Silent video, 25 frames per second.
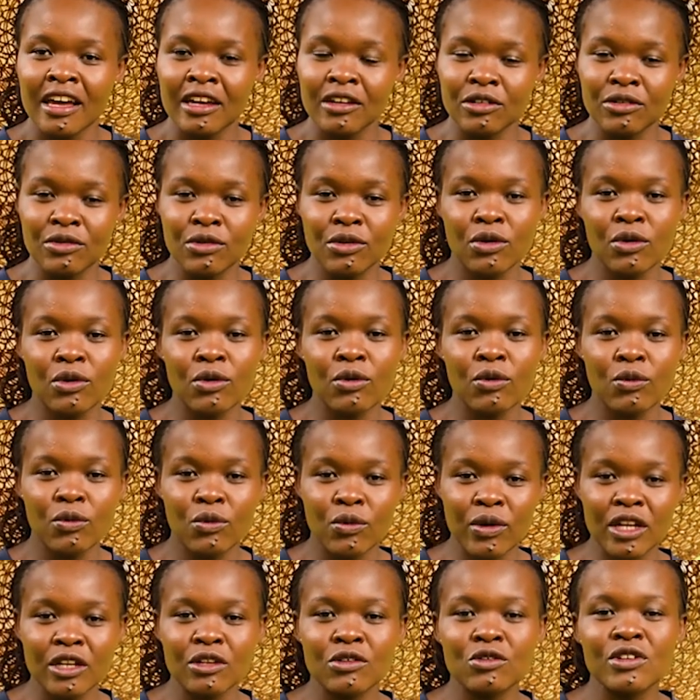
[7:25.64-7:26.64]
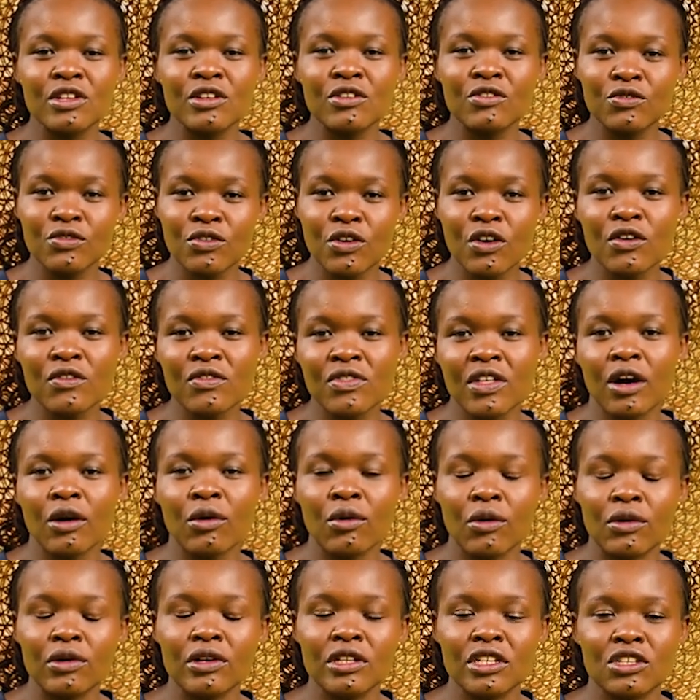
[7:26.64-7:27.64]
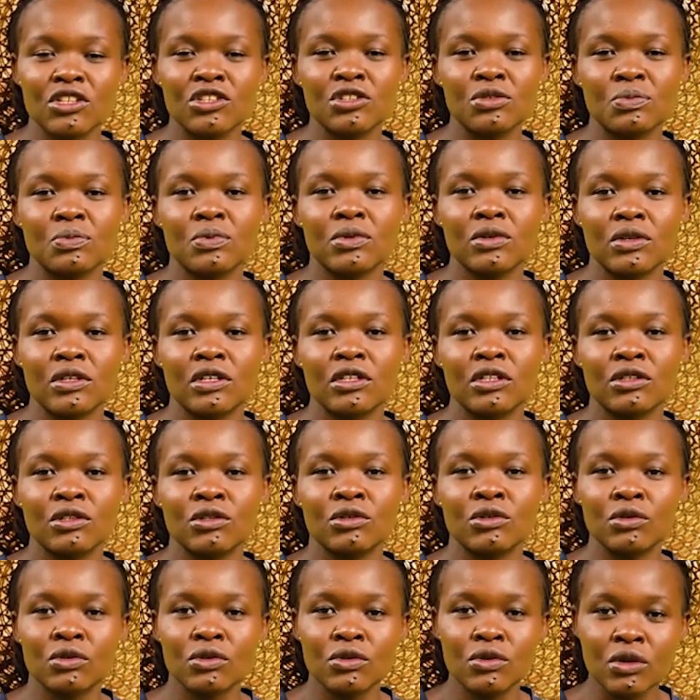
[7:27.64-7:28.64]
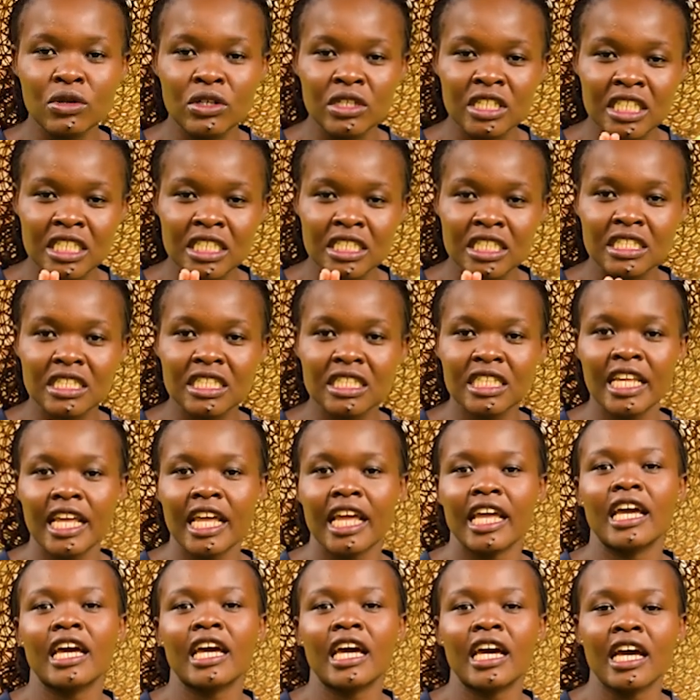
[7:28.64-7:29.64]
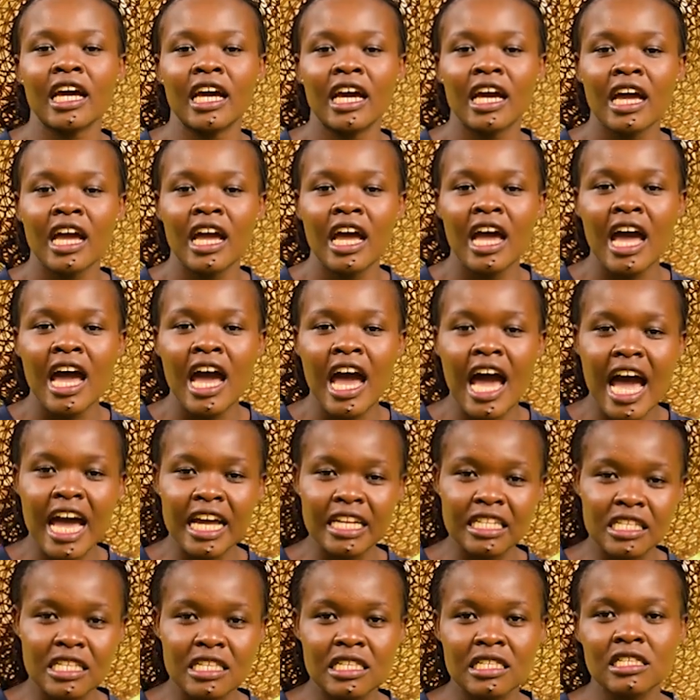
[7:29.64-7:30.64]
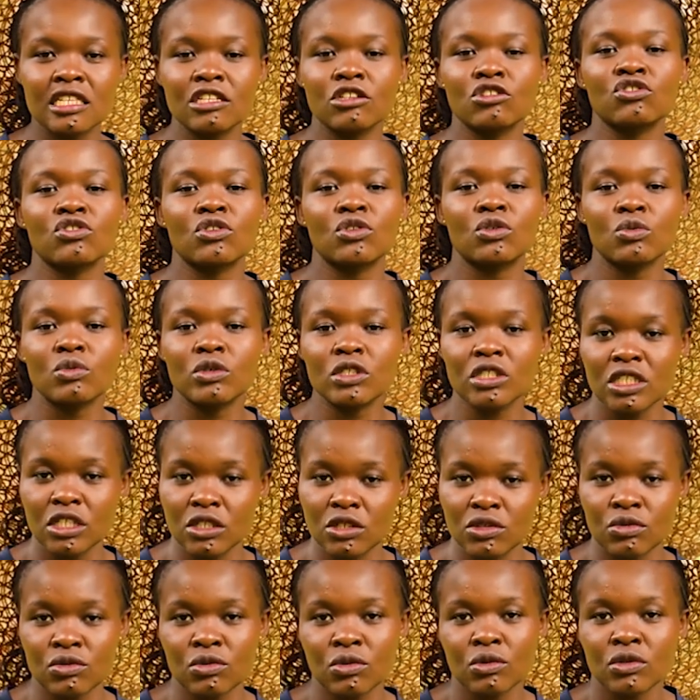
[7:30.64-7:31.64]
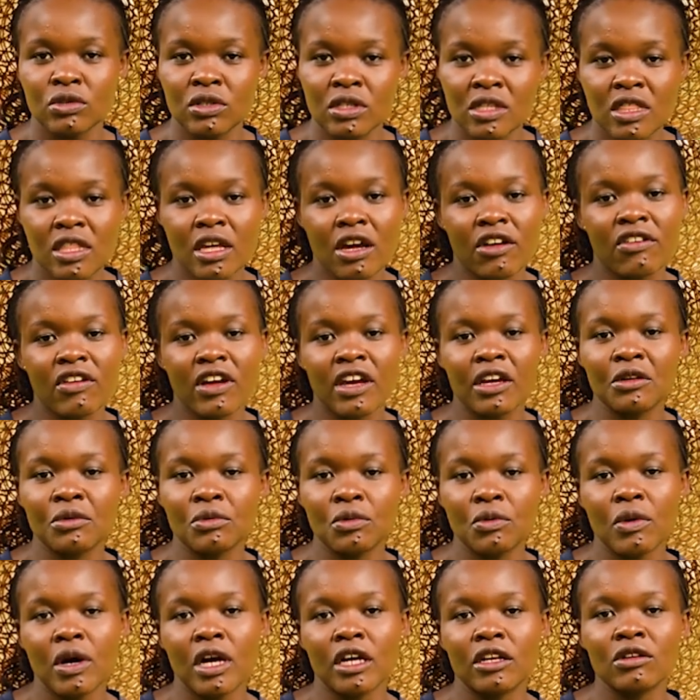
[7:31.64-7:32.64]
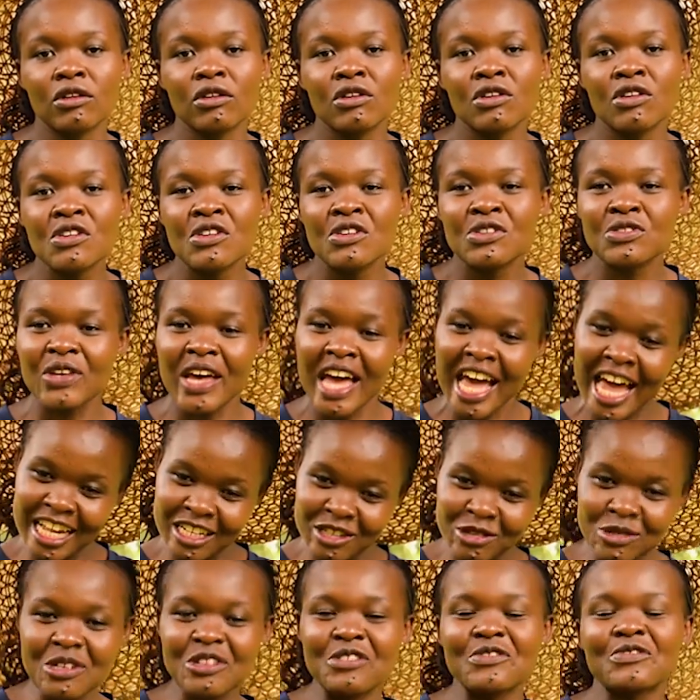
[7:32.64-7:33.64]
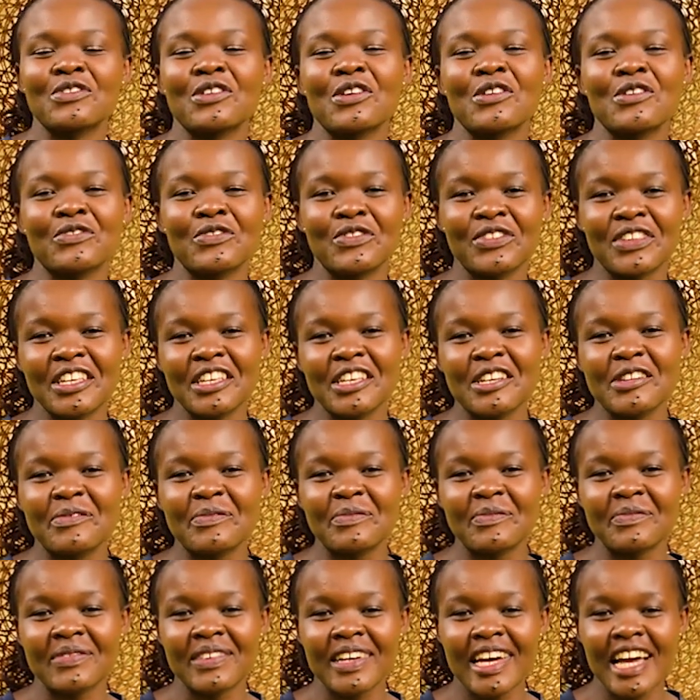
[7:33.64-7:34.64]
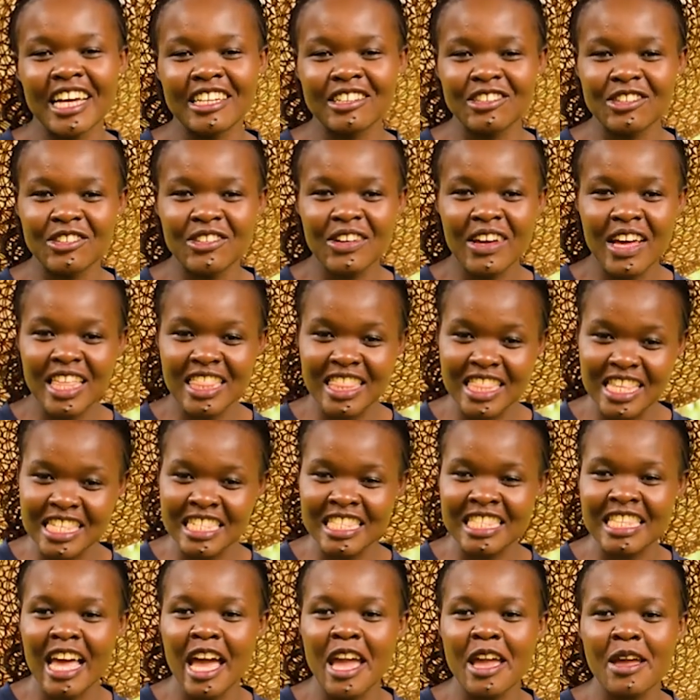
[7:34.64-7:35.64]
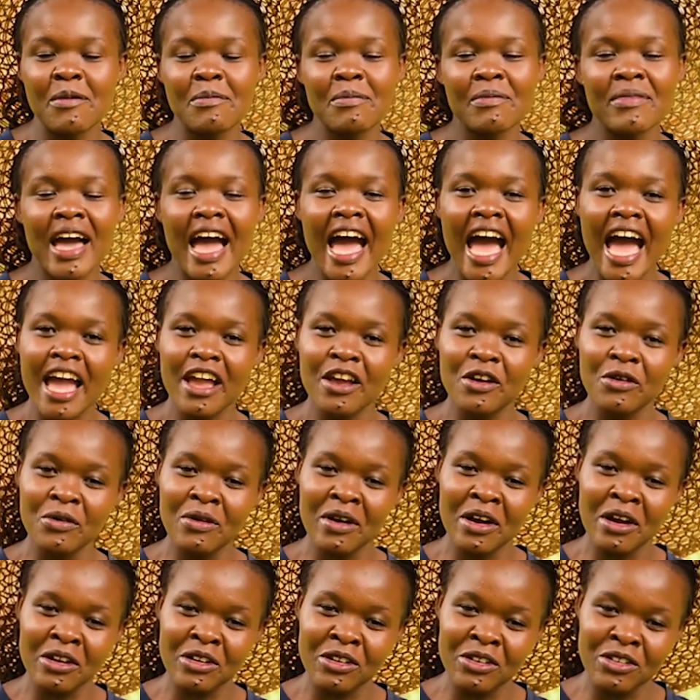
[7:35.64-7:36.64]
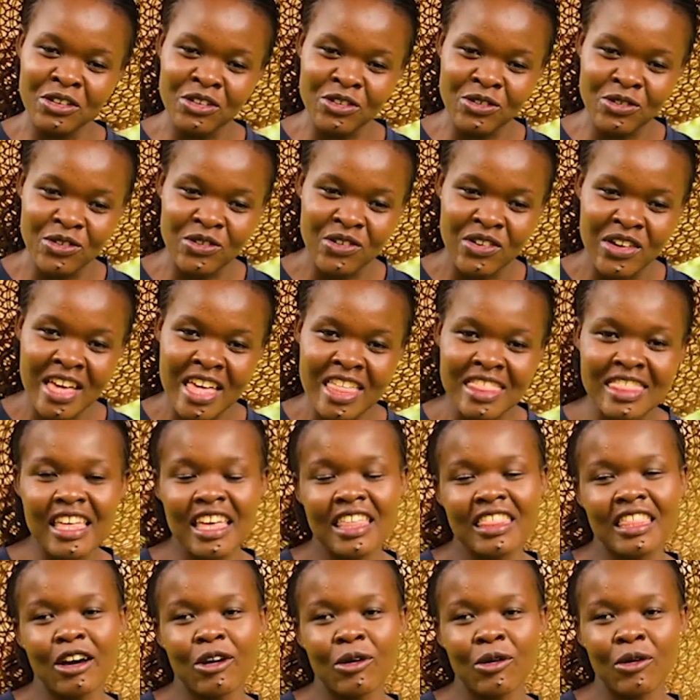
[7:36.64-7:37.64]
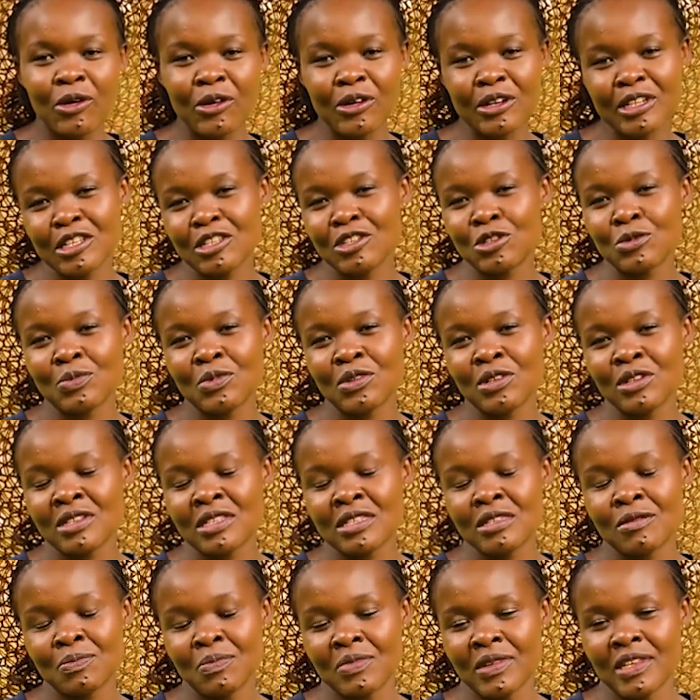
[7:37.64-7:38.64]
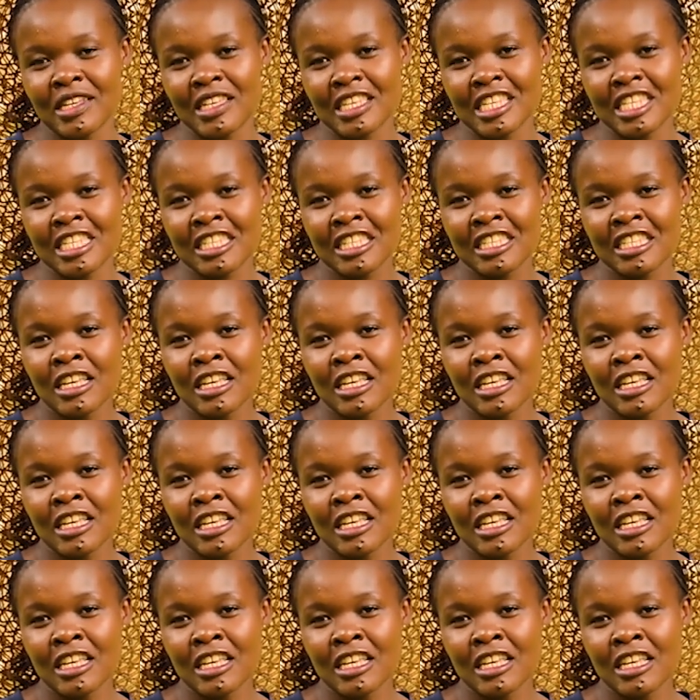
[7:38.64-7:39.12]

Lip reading: you know, when you involve the Holy Spirit, you don't take a decision which is not the right one. So I had to involve him. And you know, at this time, I well knew that the Holy Spirit speaks